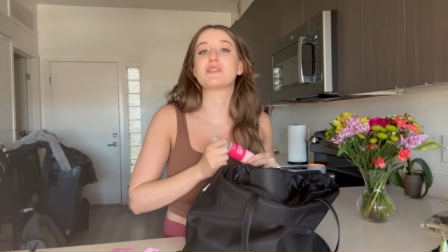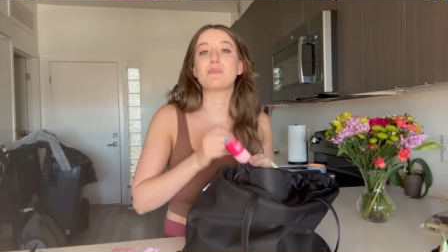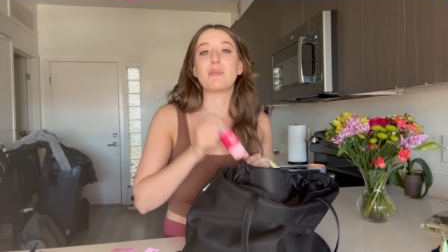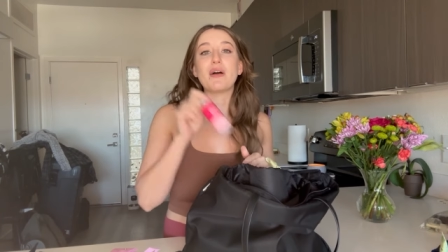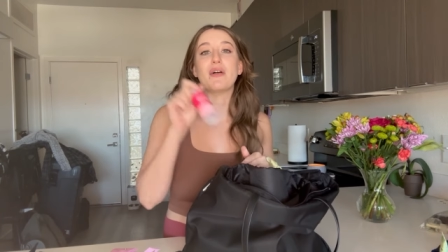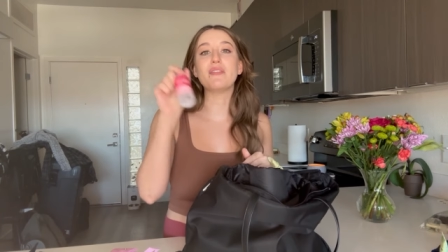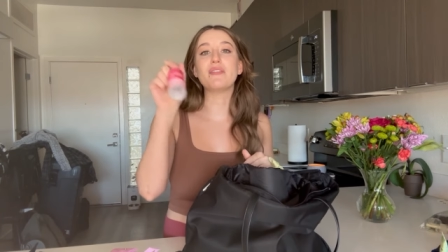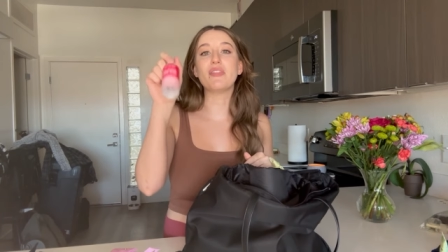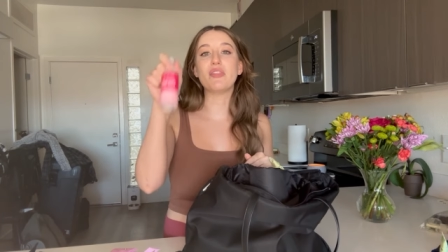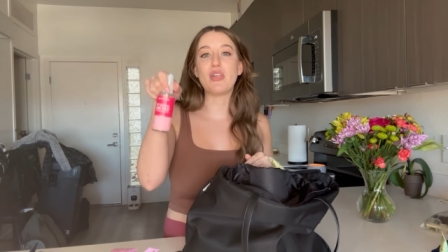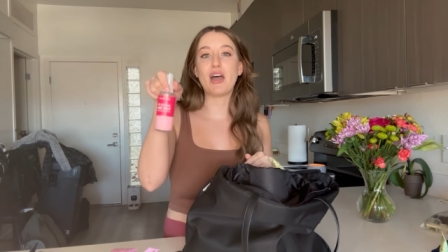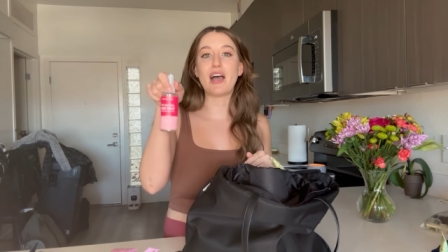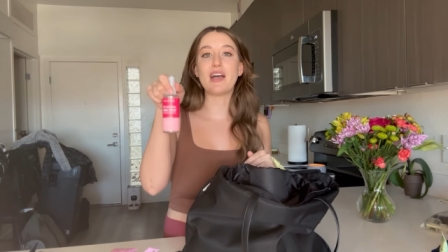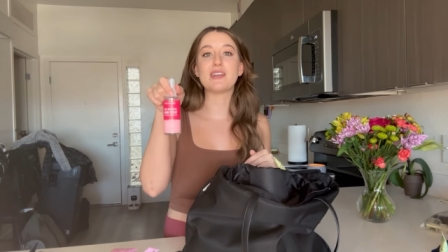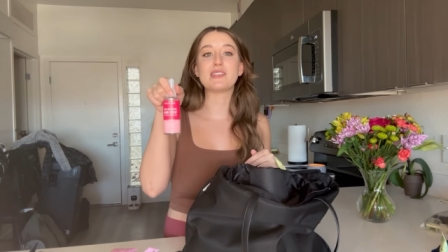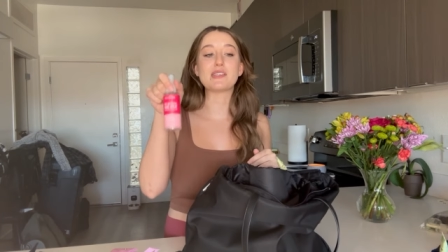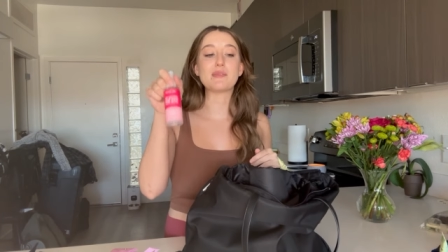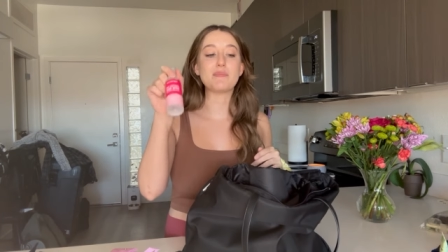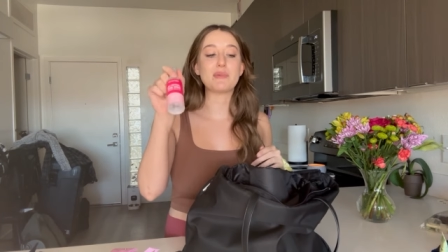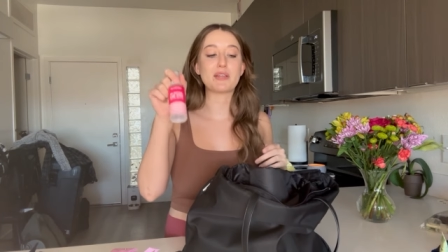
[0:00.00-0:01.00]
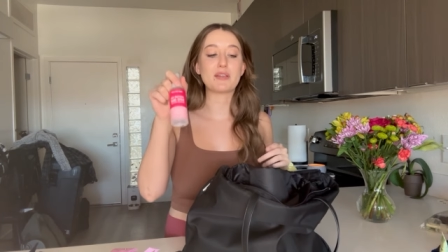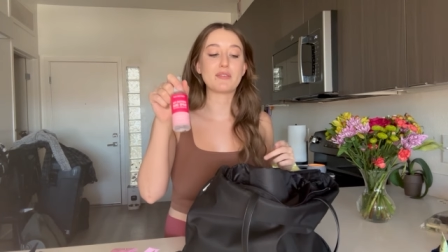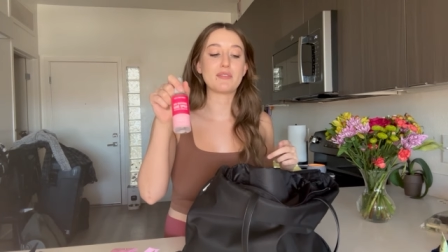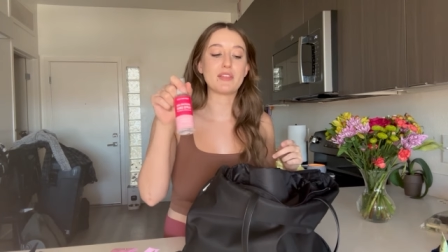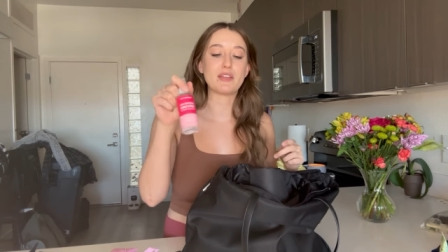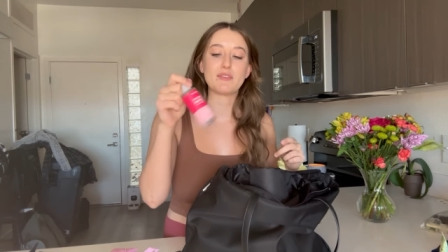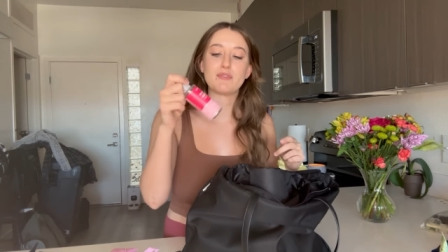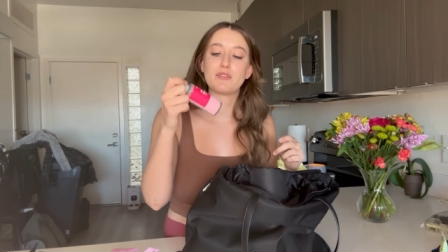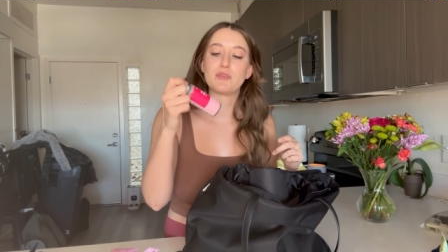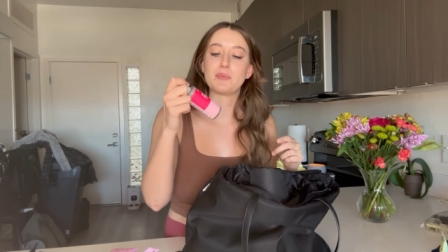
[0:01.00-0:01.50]
but that is a big
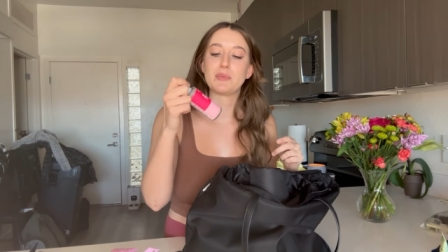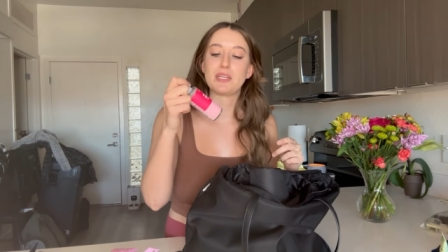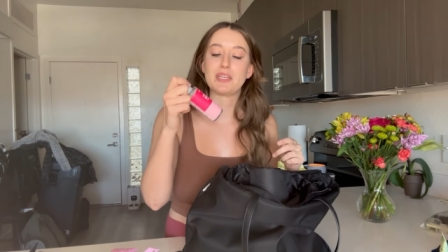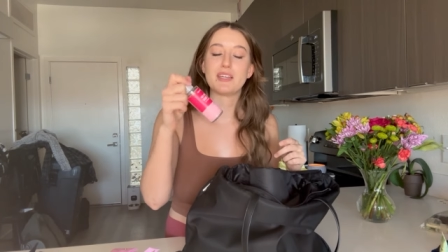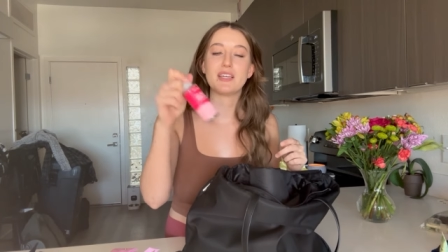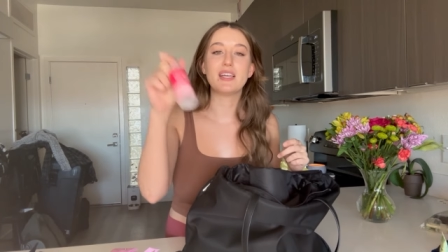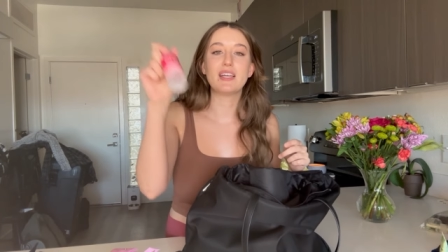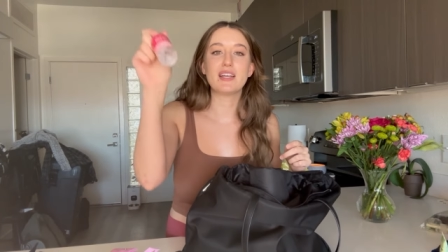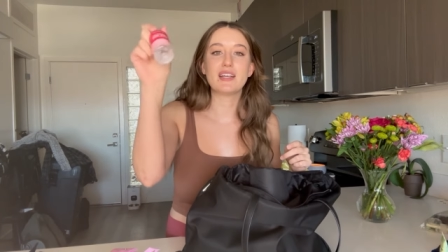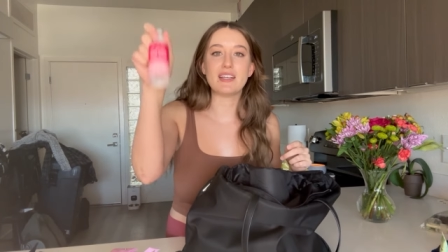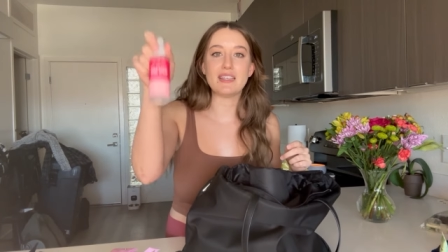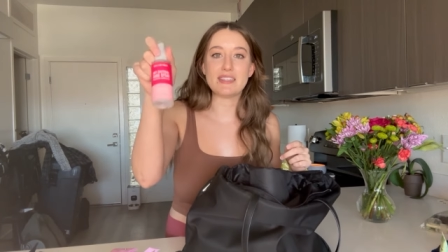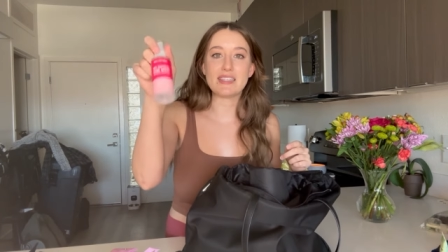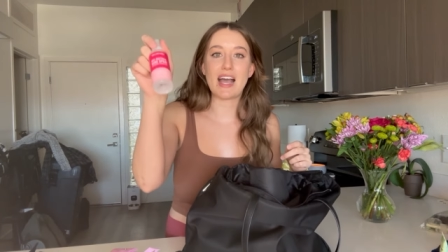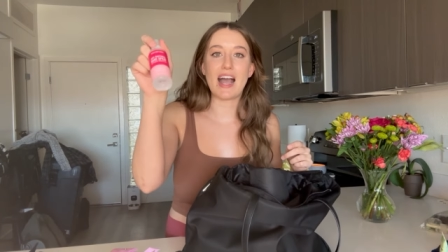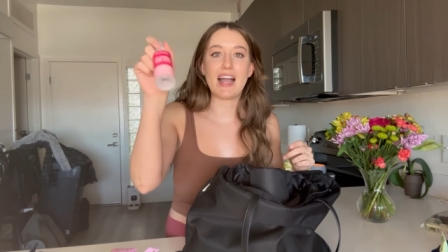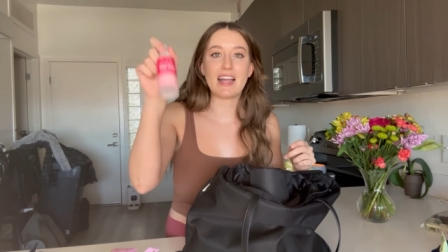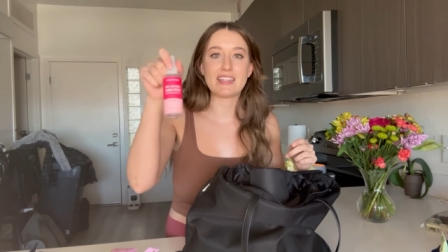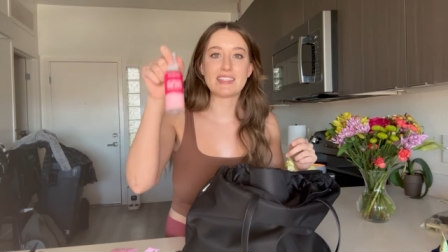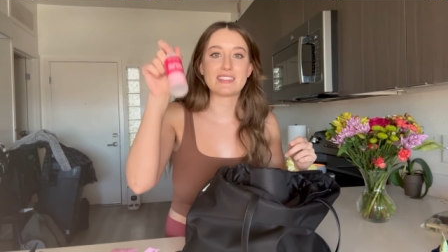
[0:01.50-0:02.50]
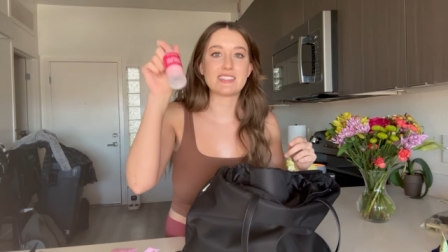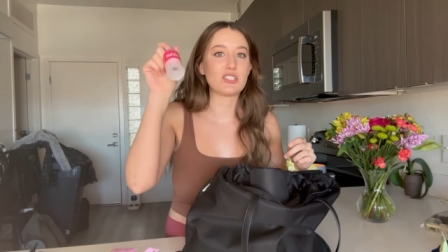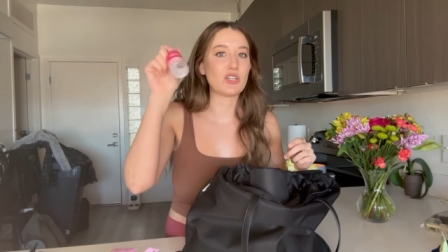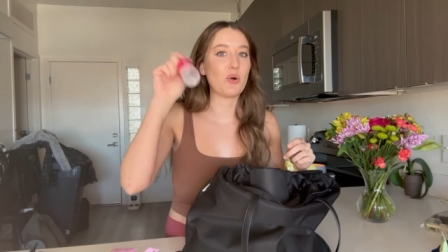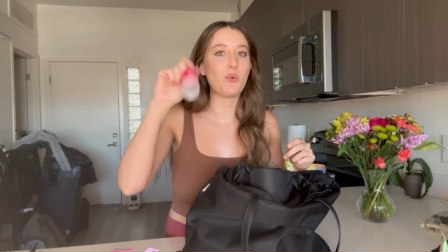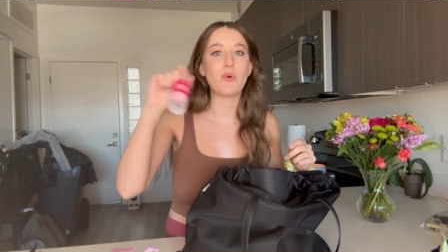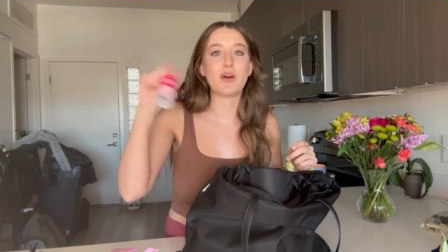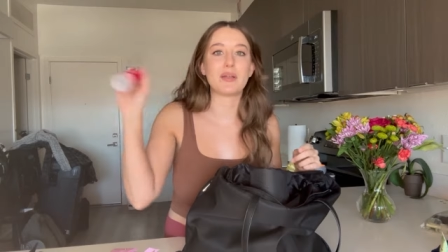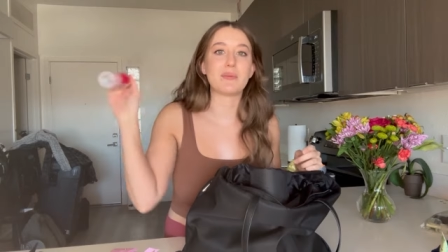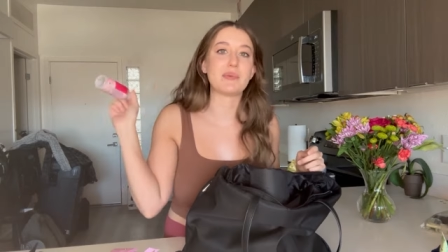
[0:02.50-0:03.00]
thing for me, is I
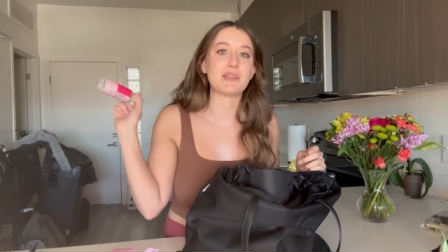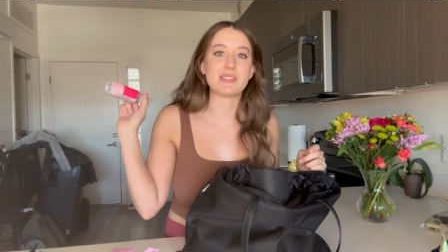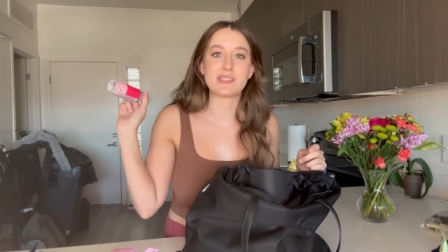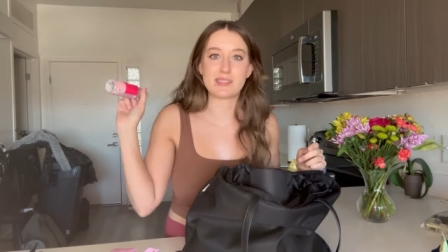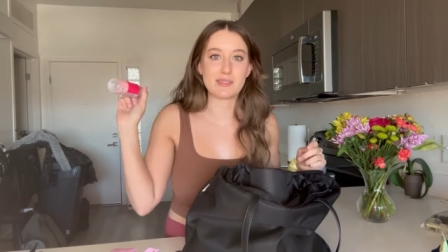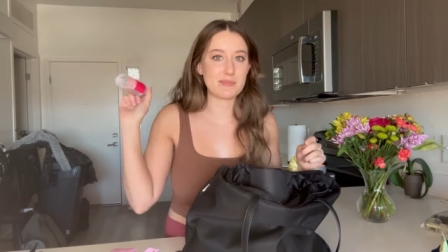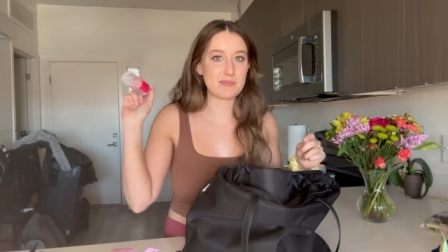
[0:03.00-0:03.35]
don't want to be